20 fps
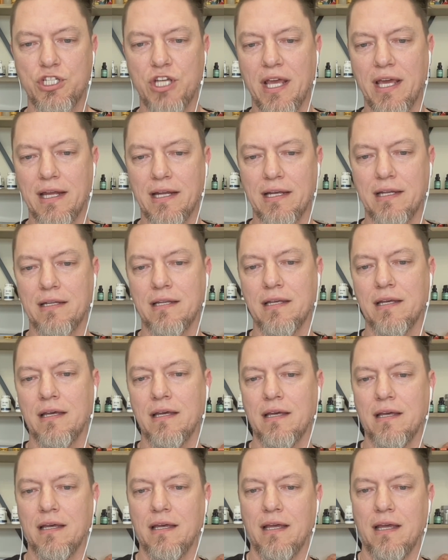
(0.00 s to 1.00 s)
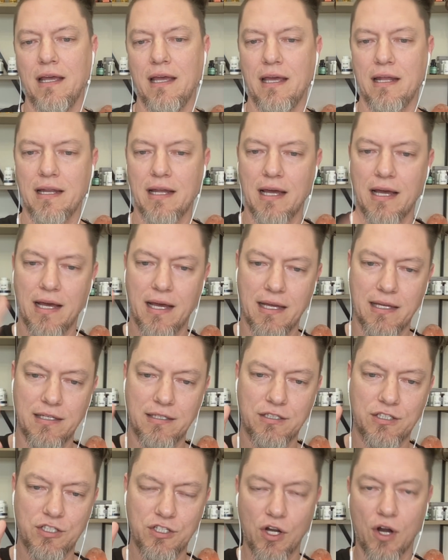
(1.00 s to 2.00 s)
Janet. And I
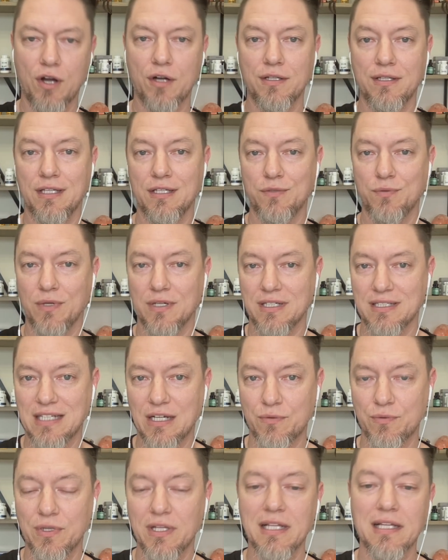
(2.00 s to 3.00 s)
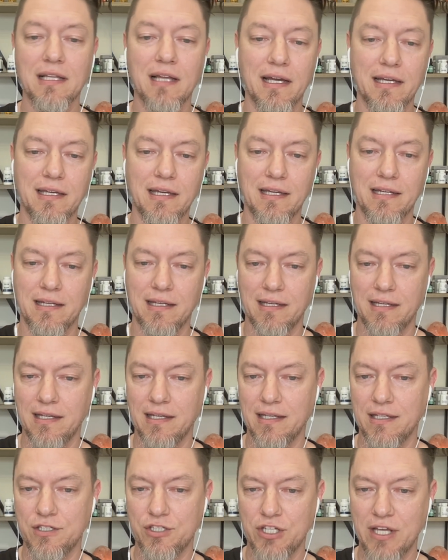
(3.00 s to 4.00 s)
starred this one because I really like it.
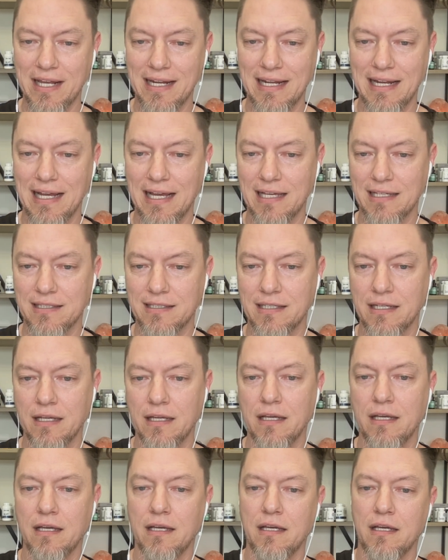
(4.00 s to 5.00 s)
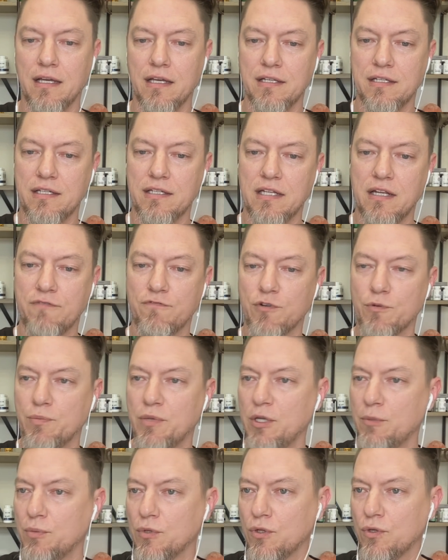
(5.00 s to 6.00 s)
And Janet asked, she said, for
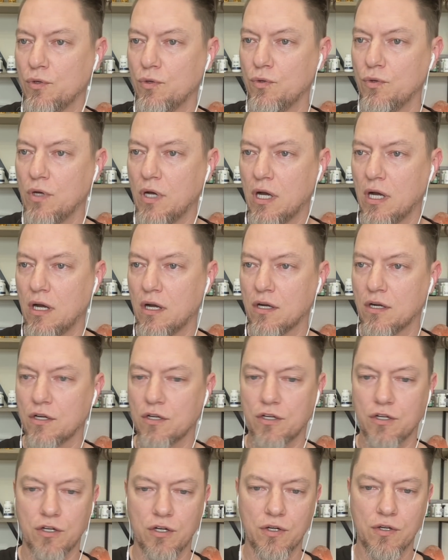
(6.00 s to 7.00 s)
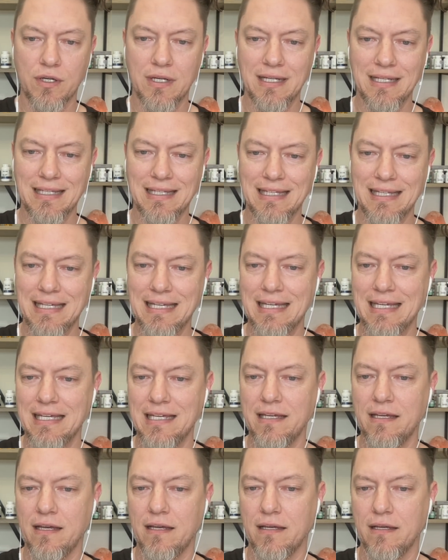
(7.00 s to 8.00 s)
people who are
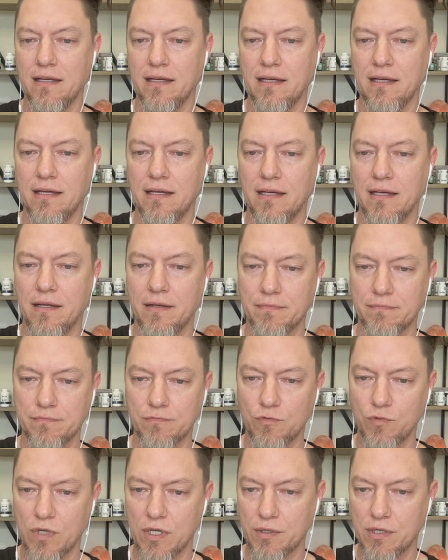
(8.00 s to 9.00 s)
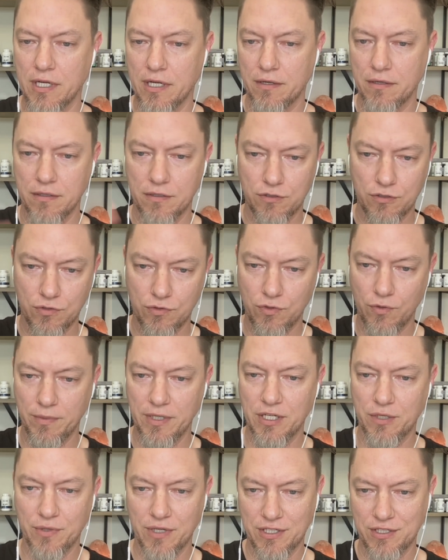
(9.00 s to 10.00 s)
currently, um, where are there? so
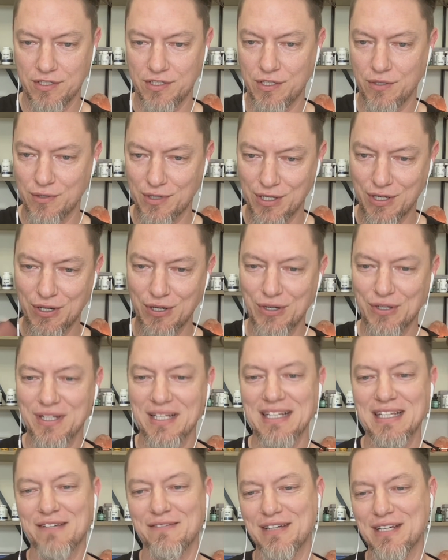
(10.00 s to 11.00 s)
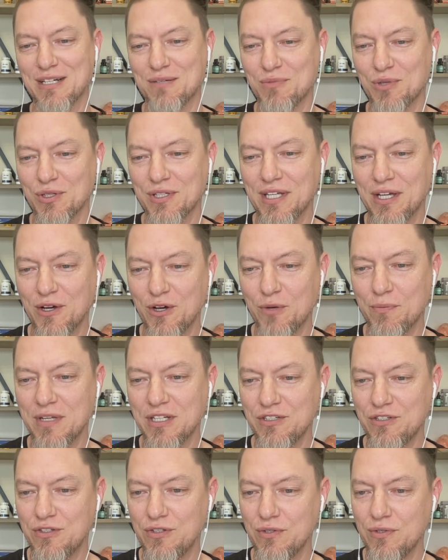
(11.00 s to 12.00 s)
many questions here, are currently living in a moldy home
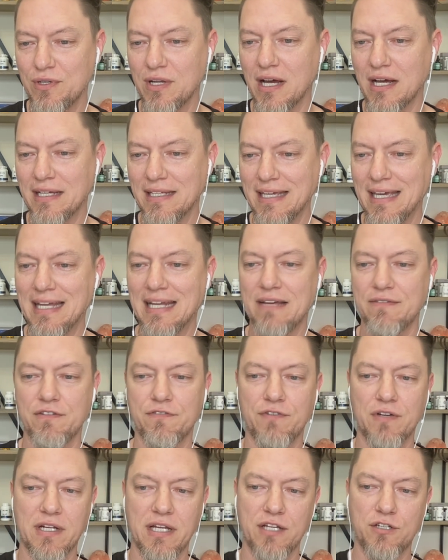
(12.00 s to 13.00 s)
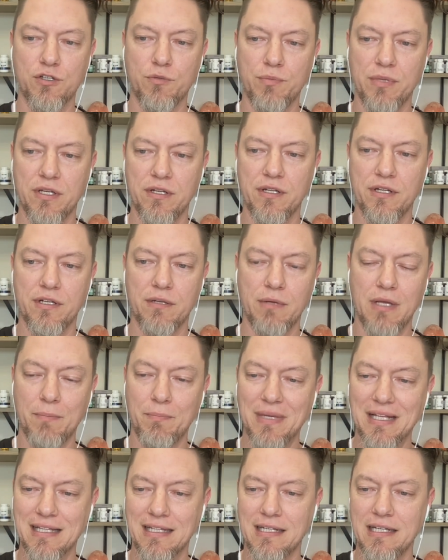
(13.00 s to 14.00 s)
and do not yet have the financial
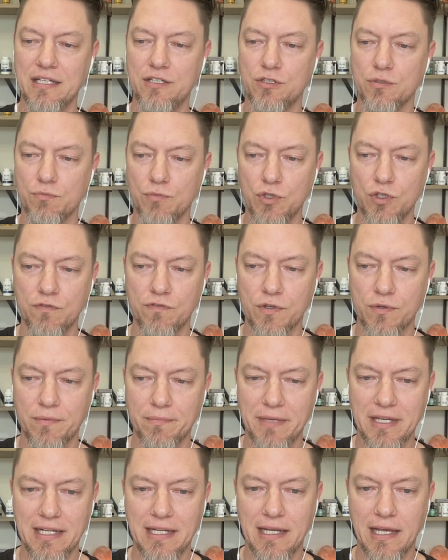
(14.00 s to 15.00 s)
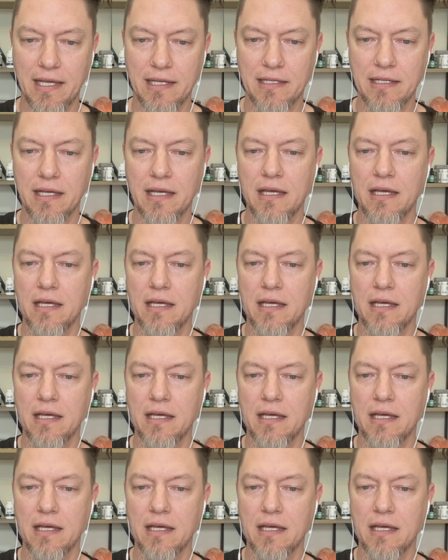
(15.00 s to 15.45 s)
ability to move or remediate,